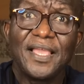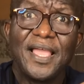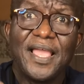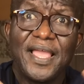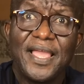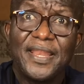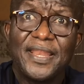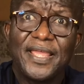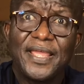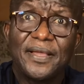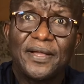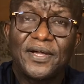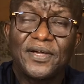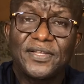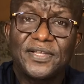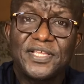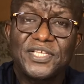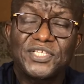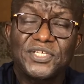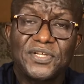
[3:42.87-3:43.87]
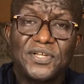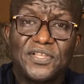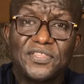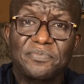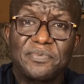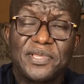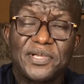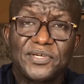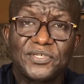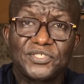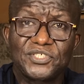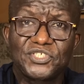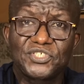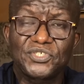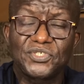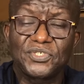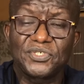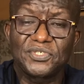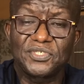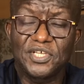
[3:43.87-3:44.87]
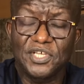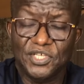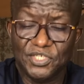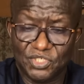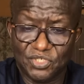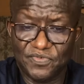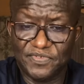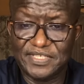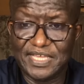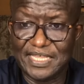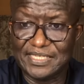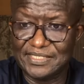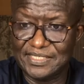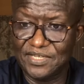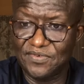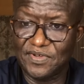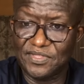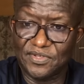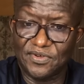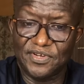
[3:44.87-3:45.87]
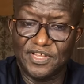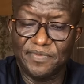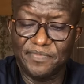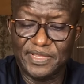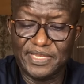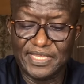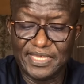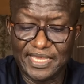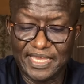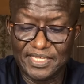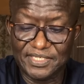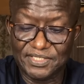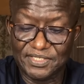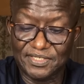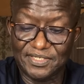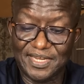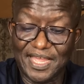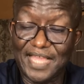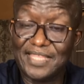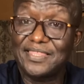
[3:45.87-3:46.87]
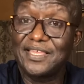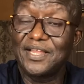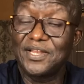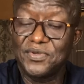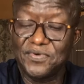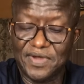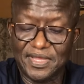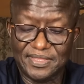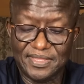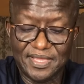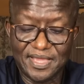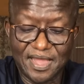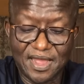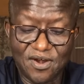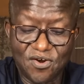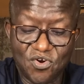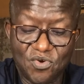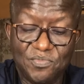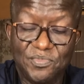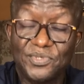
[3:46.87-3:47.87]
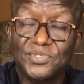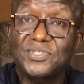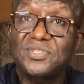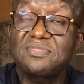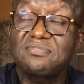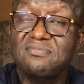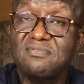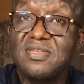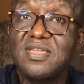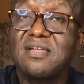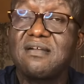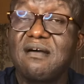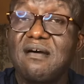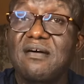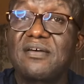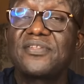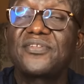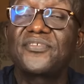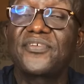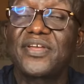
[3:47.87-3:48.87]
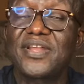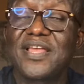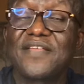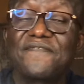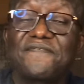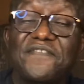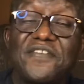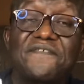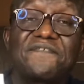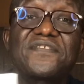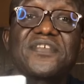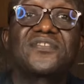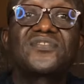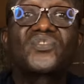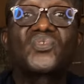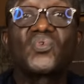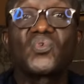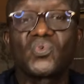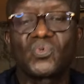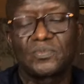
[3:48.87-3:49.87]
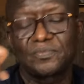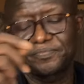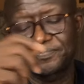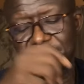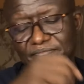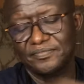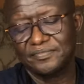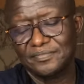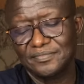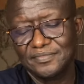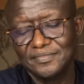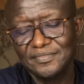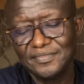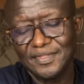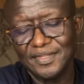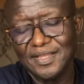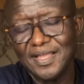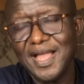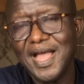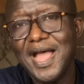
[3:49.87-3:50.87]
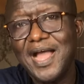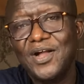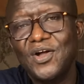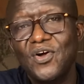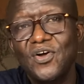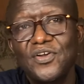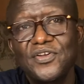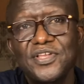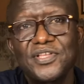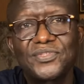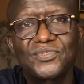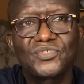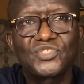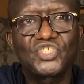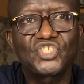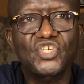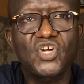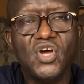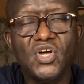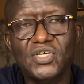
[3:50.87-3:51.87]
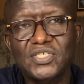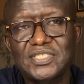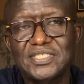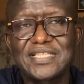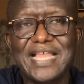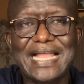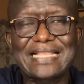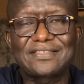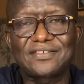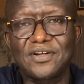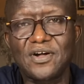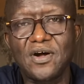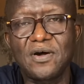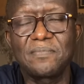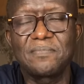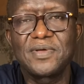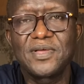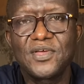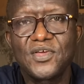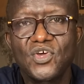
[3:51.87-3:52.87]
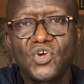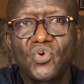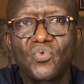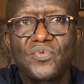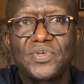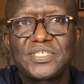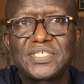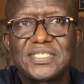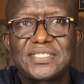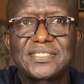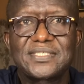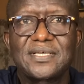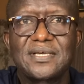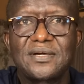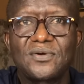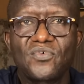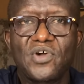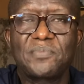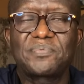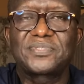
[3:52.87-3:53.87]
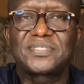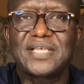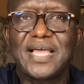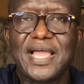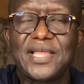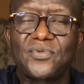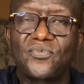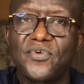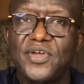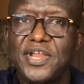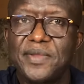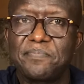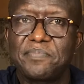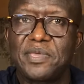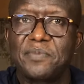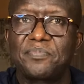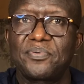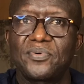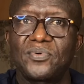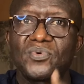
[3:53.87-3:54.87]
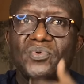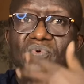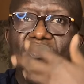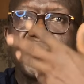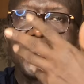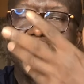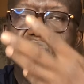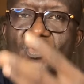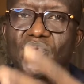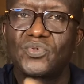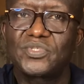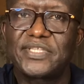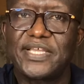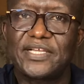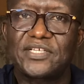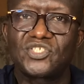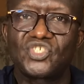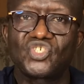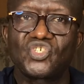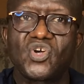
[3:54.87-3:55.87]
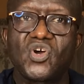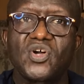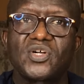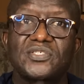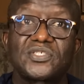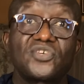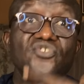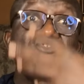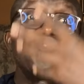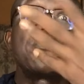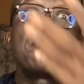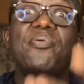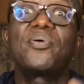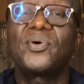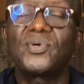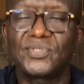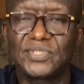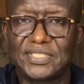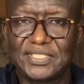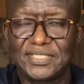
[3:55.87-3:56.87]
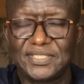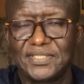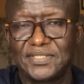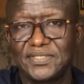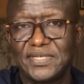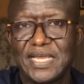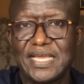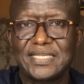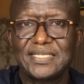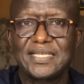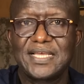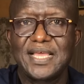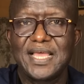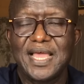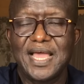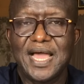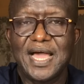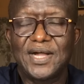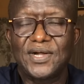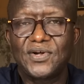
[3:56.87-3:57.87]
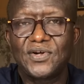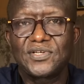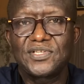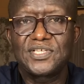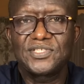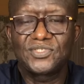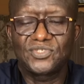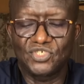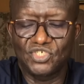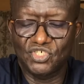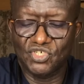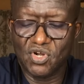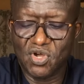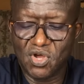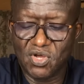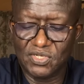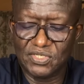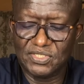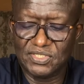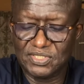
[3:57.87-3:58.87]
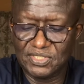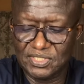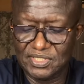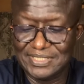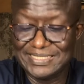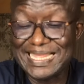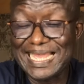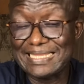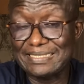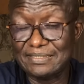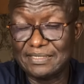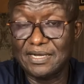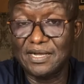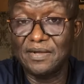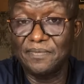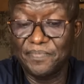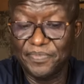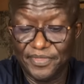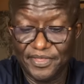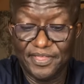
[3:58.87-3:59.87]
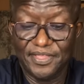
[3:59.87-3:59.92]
and the condition not being controlled, so we start seeing what other medication. I tell you what, there are almost 352 according to drugs.com, which is a website where people who take drugs report, right? According to drugs.com,